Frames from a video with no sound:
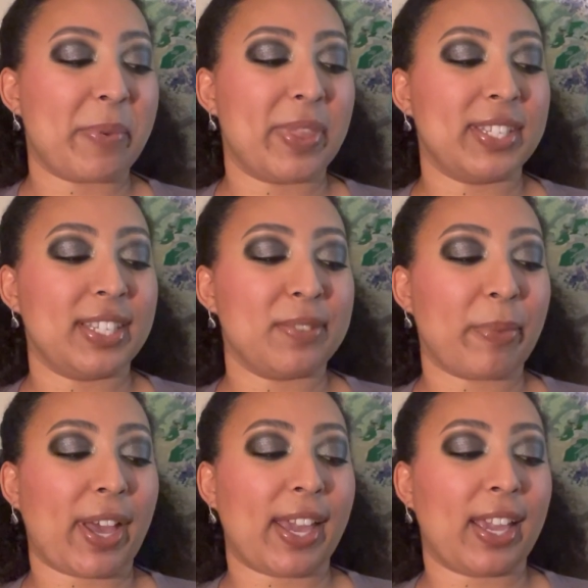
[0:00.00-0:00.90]
This is
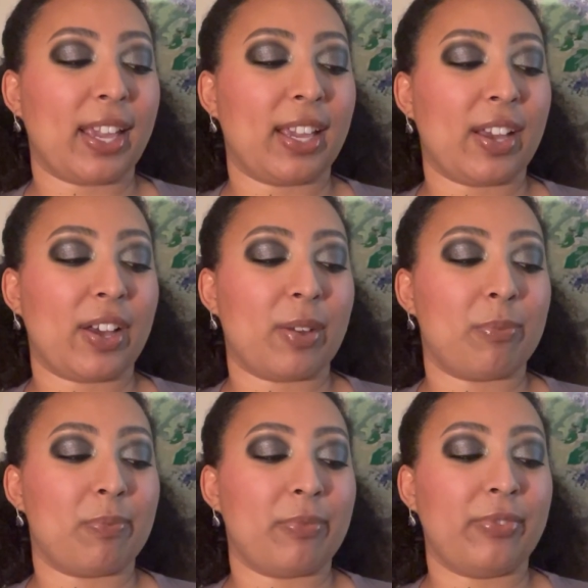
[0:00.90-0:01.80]
my
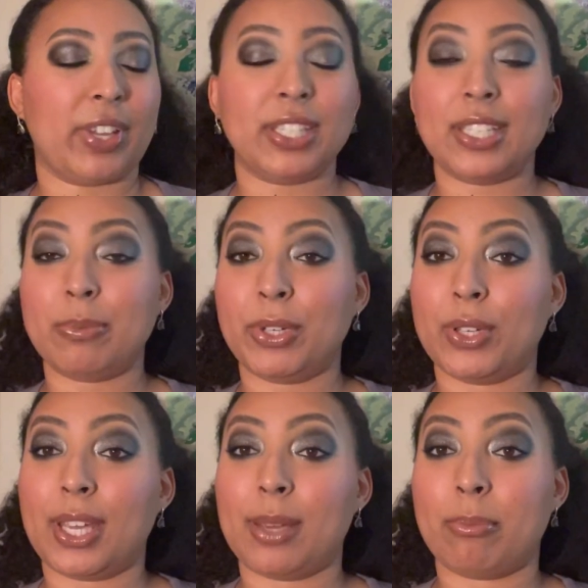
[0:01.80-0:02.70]
Fenty
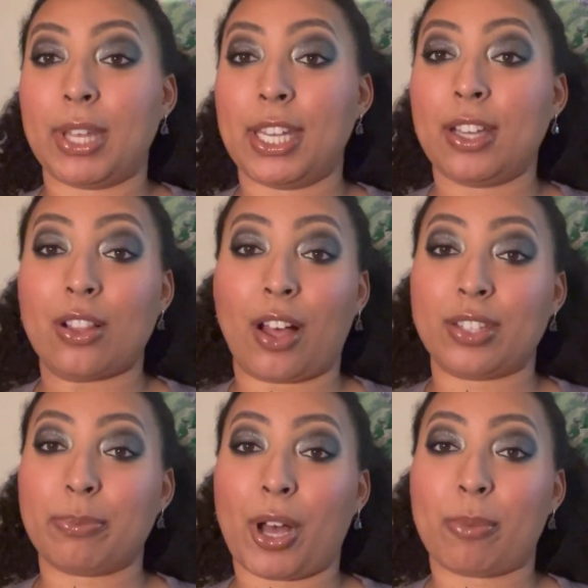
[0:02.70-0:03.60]
Beauty Mini
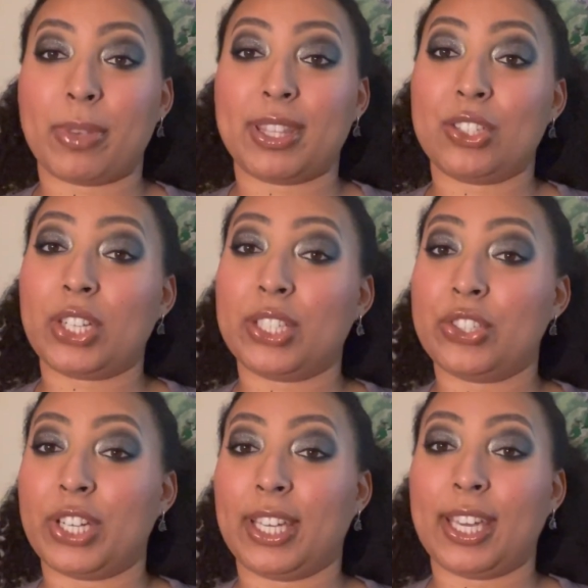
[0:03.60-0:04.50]
Gloss Bomb in the shade
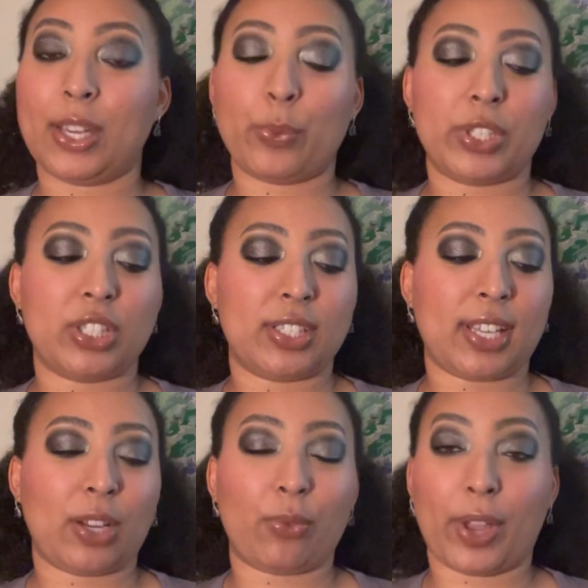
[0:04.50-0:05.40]
Cheeky, which is
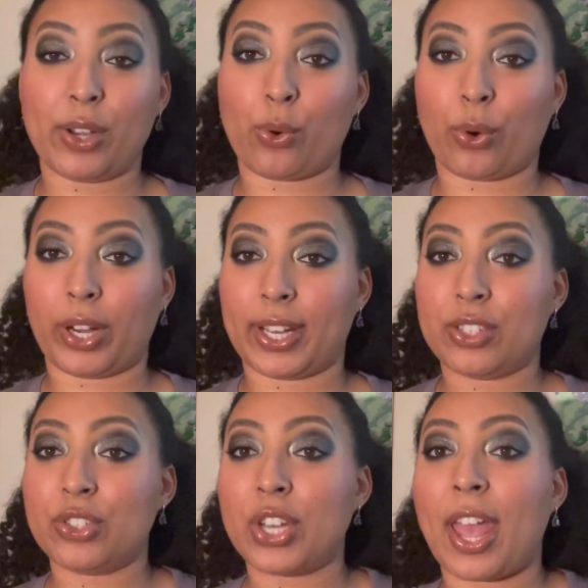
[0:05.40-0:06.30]
a red
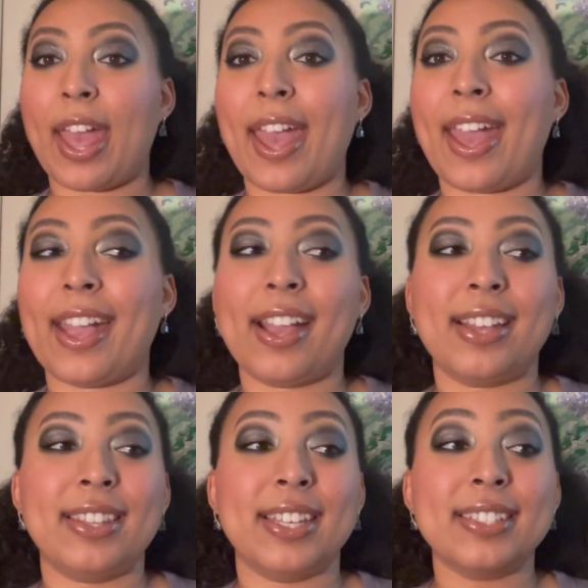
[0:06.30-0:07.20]
orange.
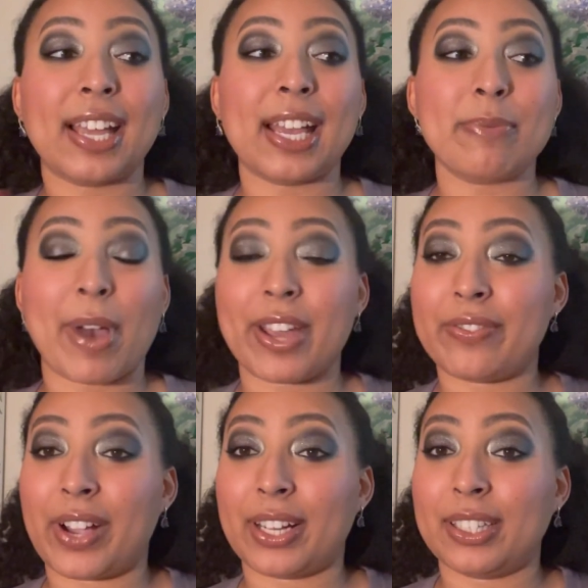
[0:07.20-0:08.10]
And this time I
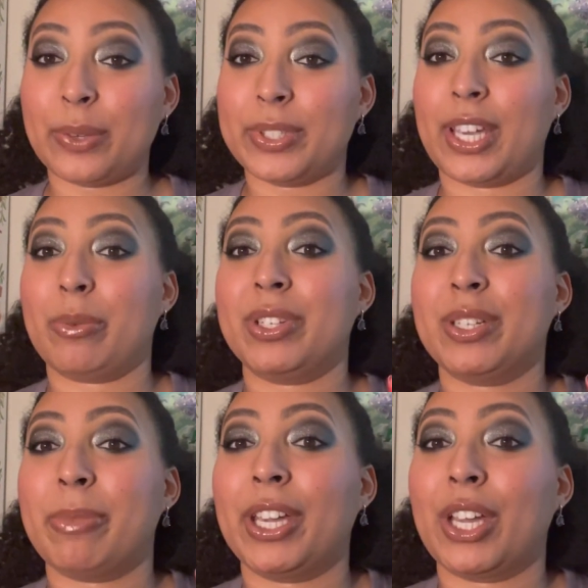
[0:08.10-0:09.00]
finally was able
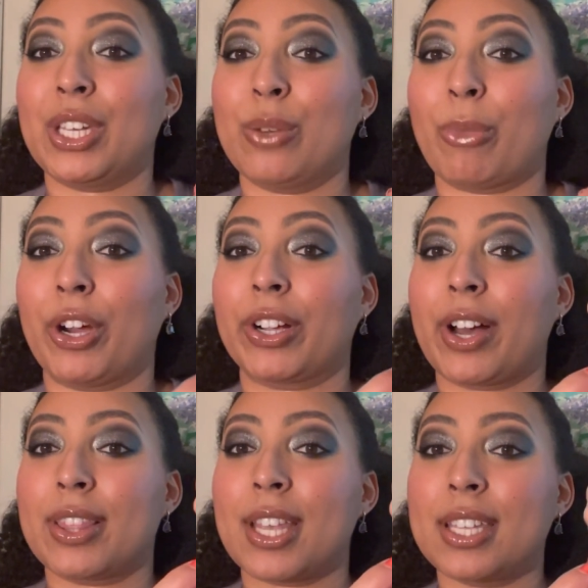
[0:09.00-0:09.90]
to make a new mark
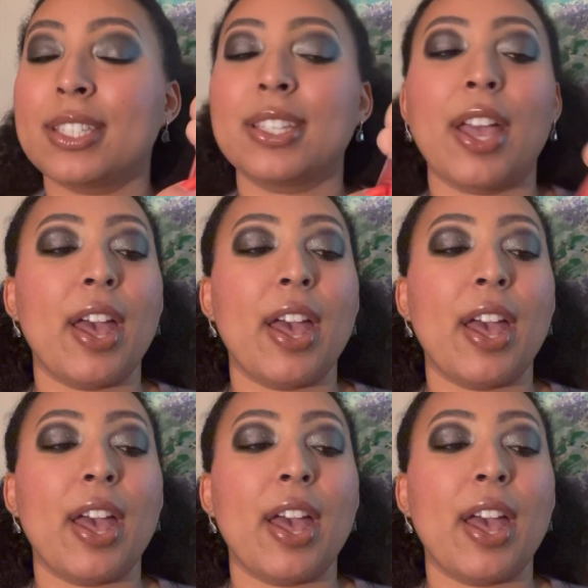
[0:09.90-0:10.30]
on this.